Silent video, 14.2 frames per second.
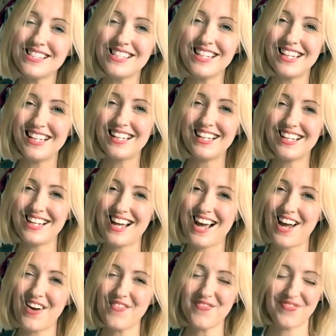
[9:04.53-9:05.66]
is healing
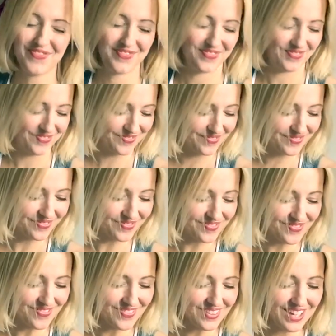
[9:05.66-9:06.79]
now,
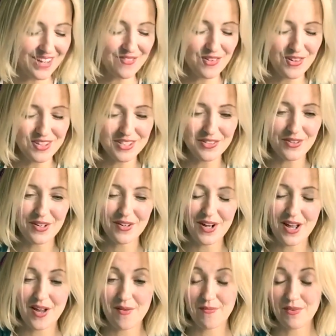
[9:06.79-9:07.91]
I'm going
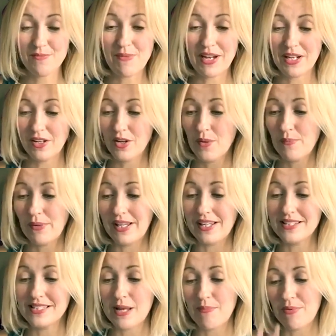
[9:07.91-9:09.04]
to make a completely
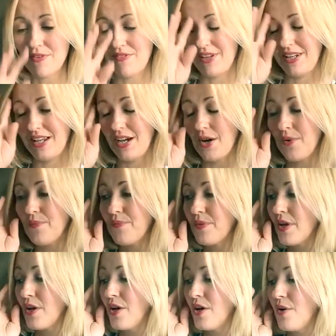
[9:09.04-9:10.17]
separate video,
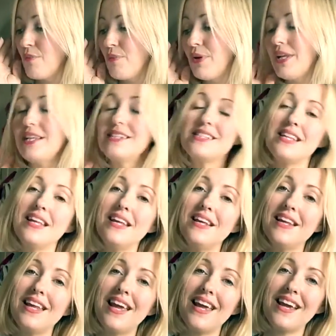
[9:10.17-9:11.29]
but it's
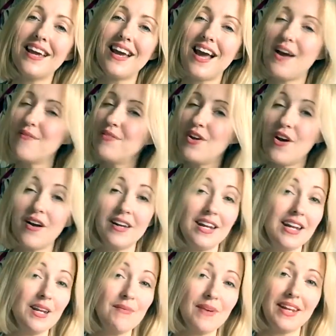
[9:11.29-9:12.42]
healing. I'm not on
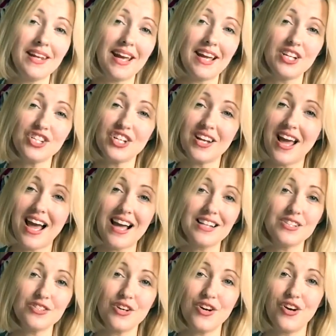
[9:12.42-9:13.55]
any medication
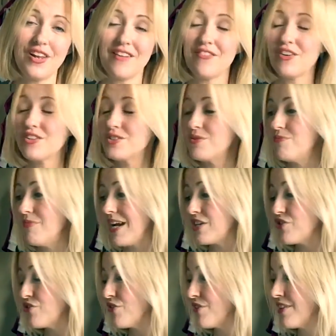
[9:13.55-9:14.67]
at all. I've got some
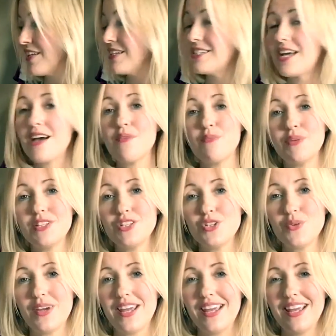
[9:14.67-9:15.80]
natural things that I've been
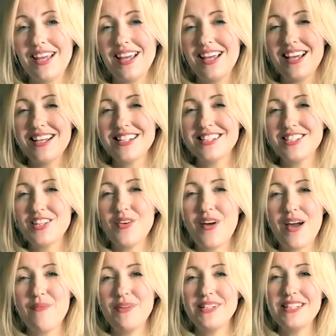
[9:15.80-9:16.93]
doing. So
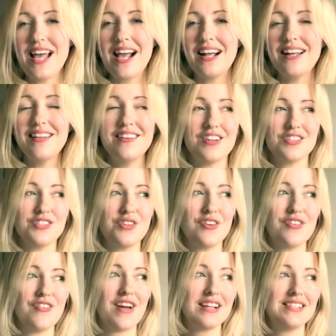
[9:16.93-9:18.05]
I've been tackling the
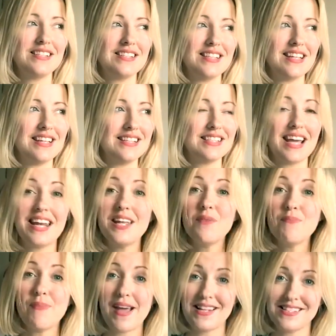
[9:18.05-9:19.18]
osteoarthritis and it's getting
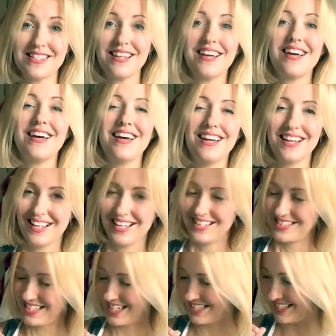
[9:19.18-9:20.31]
better.
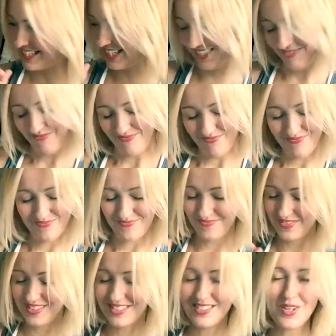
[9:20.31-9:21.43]
It's getting
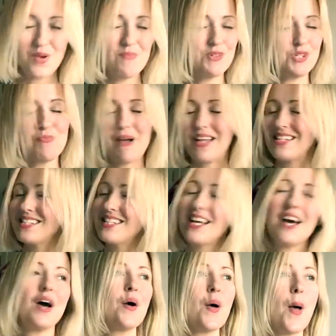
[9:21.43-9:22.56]
so much
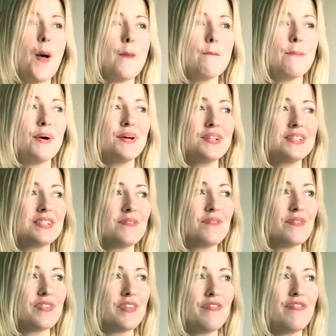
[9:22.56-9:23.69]
better. But
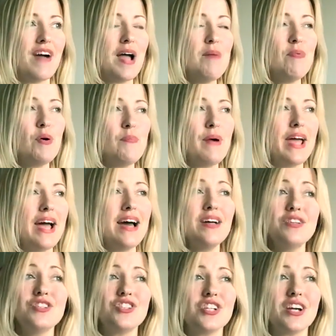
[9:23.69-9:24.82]
the
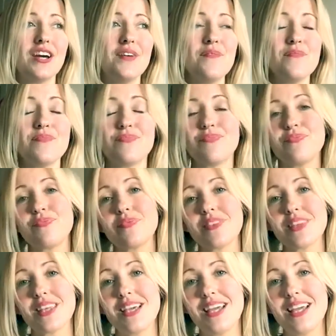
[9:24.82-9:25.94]
fibromyalgia
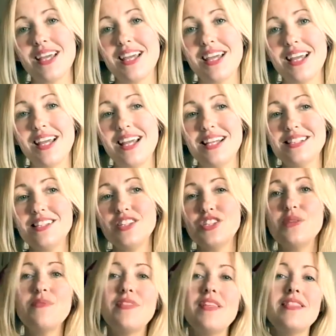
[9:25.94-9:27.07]
isn't
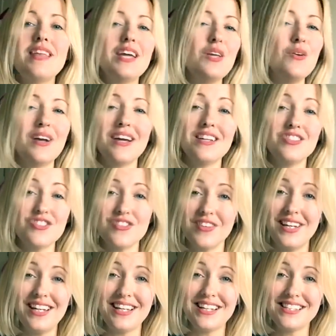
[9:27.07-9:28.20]
something that you can
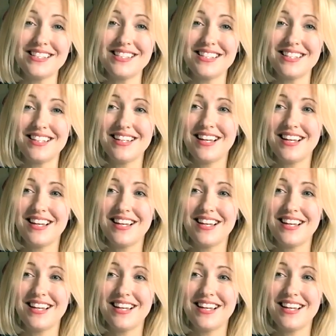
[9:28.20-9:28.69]
treat.